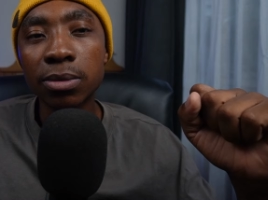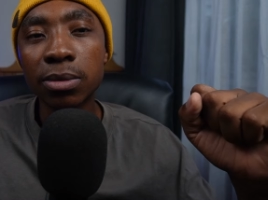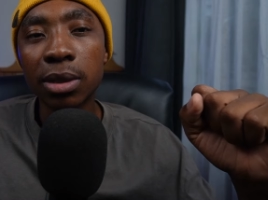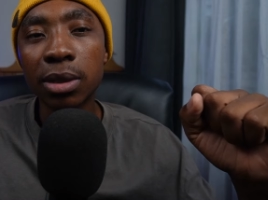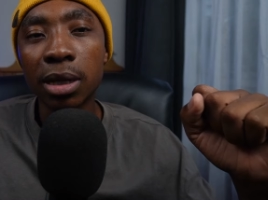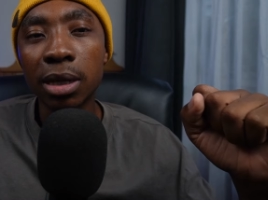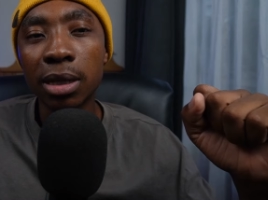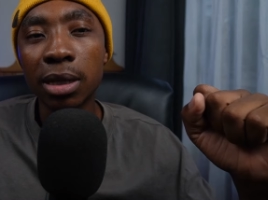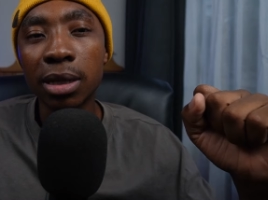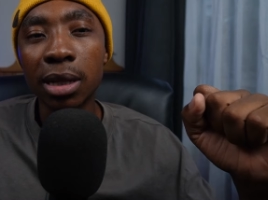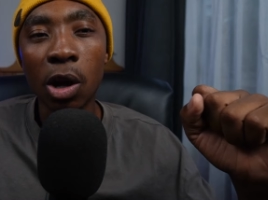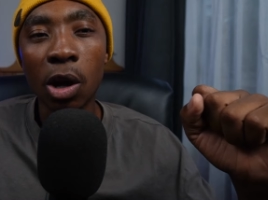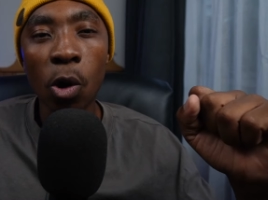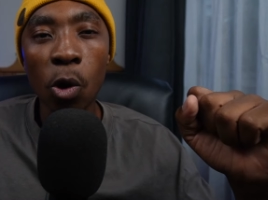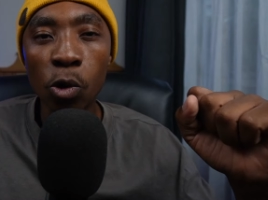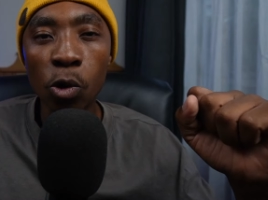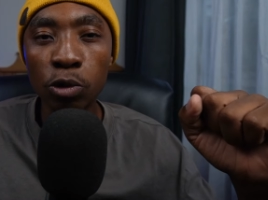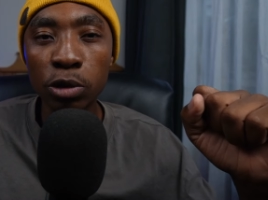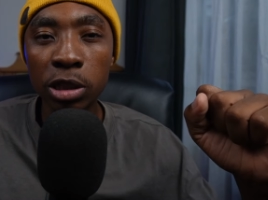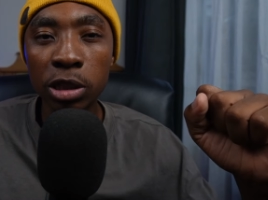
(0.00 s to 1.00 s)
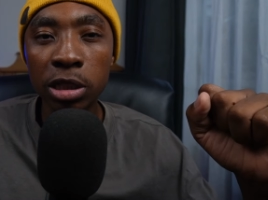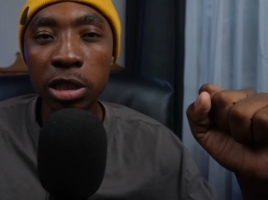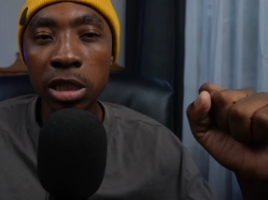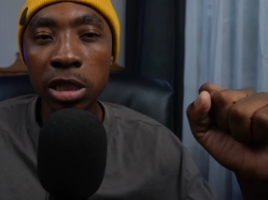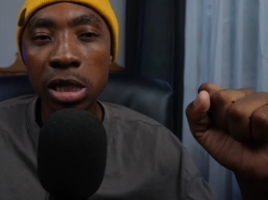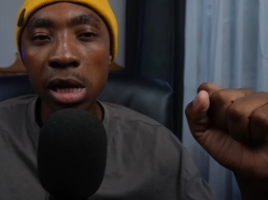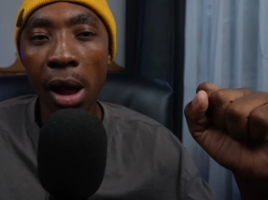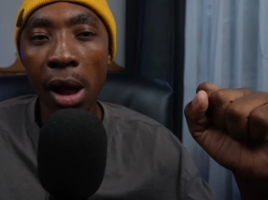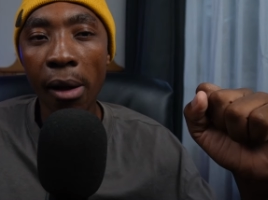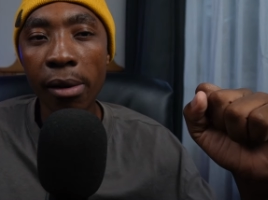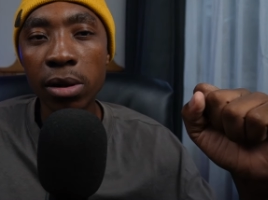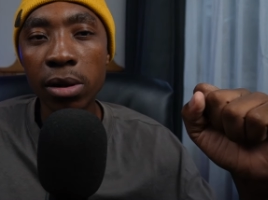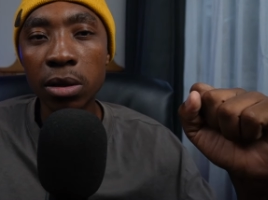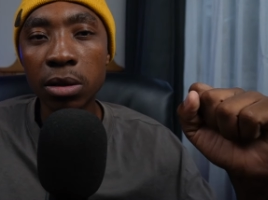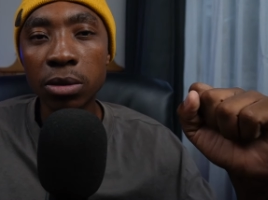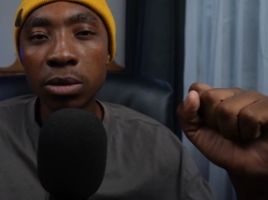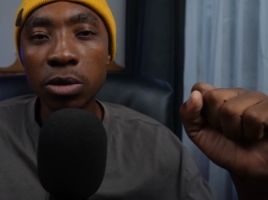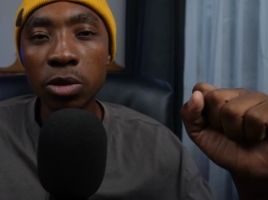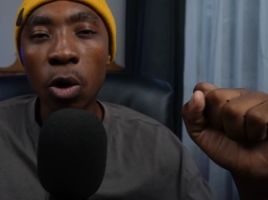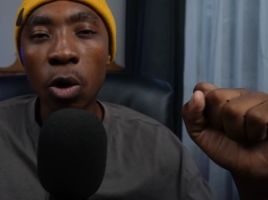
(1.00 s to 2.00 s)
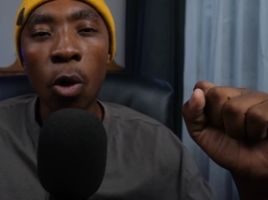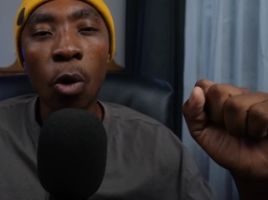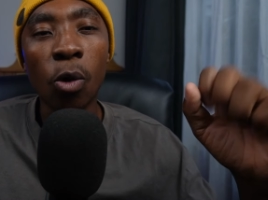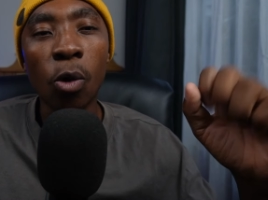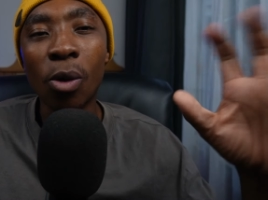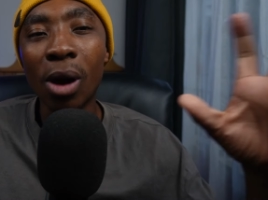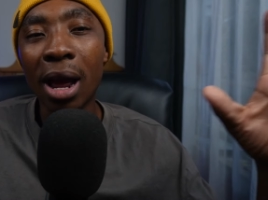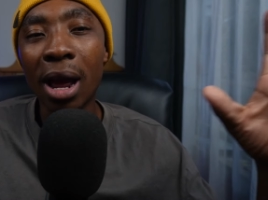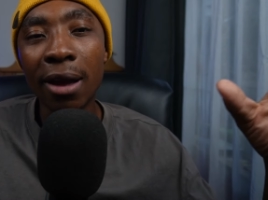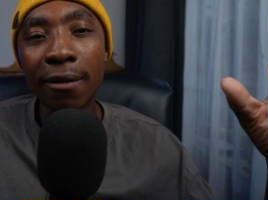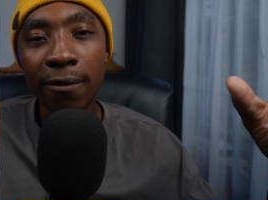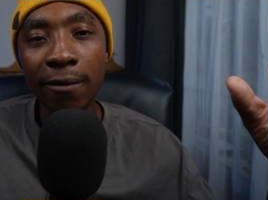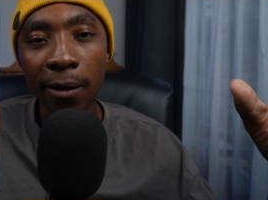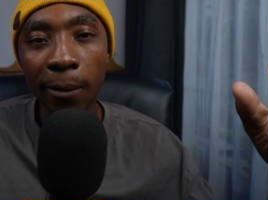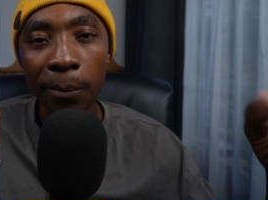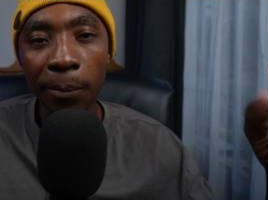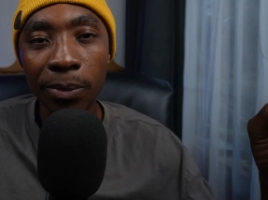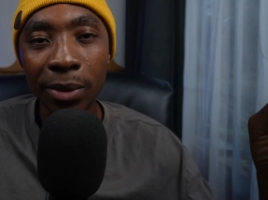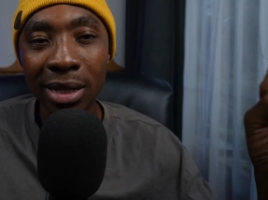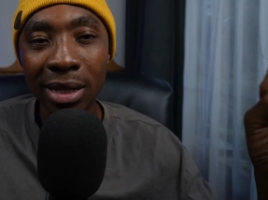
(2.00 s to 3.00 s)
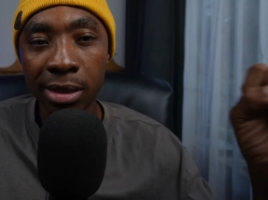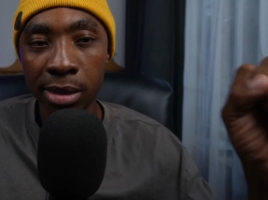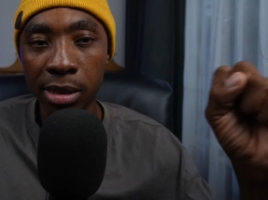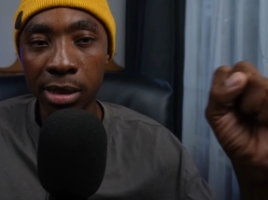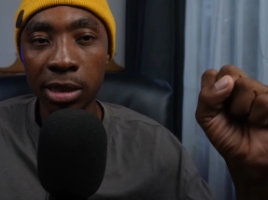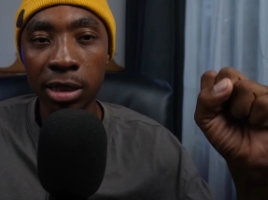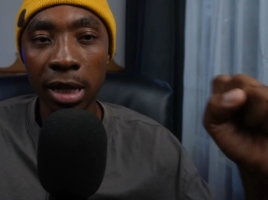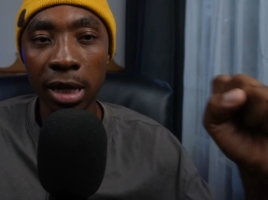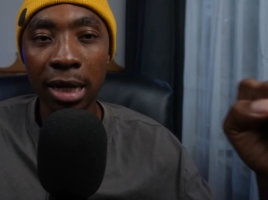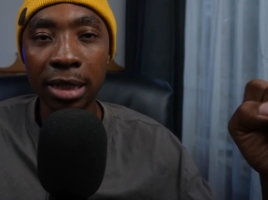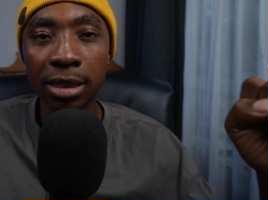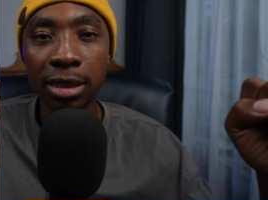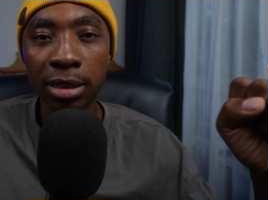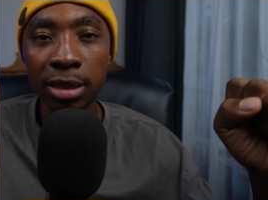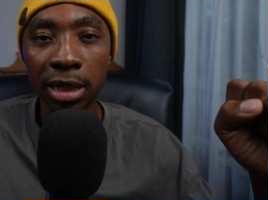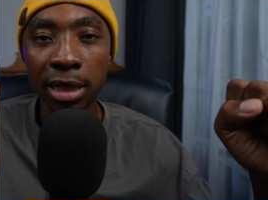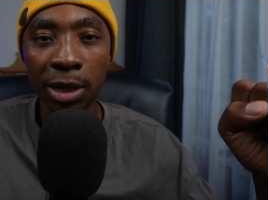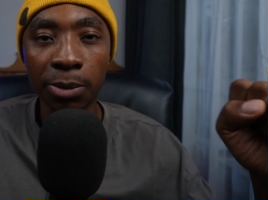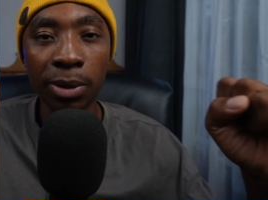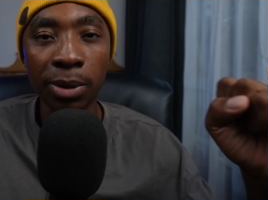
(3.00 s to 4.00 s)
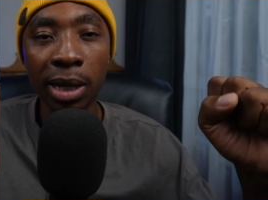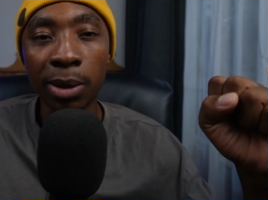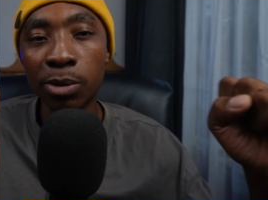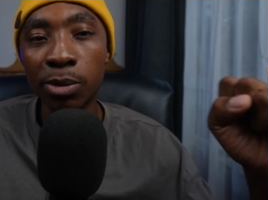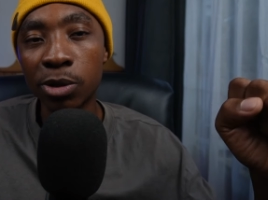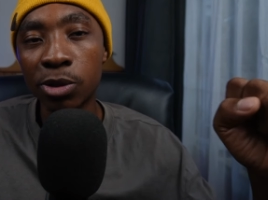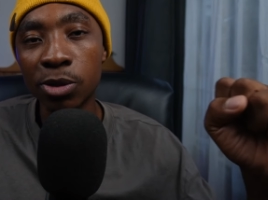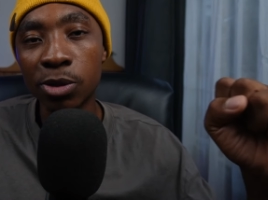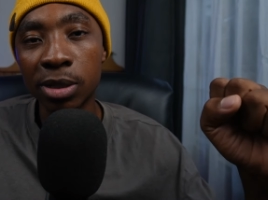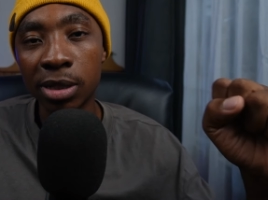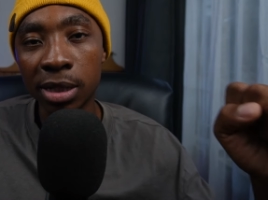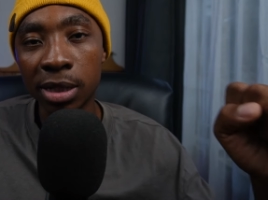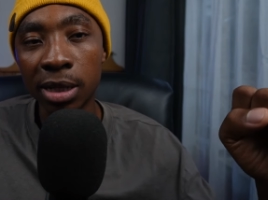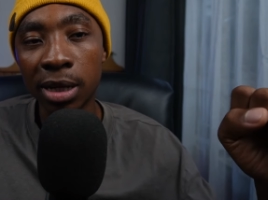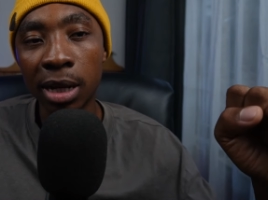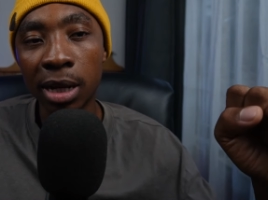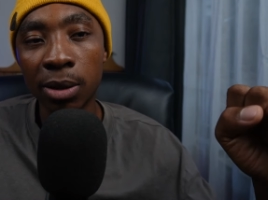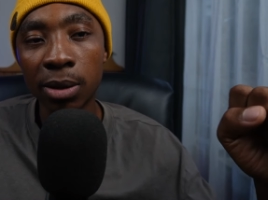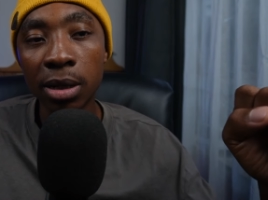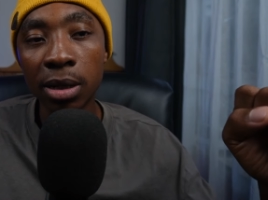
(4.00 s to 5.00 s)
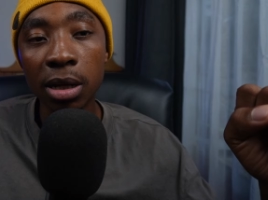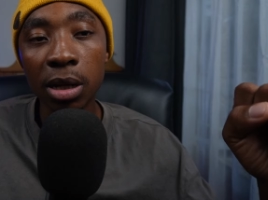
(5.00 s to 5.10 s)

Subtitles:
the coach or whoever is in charge can be able to see that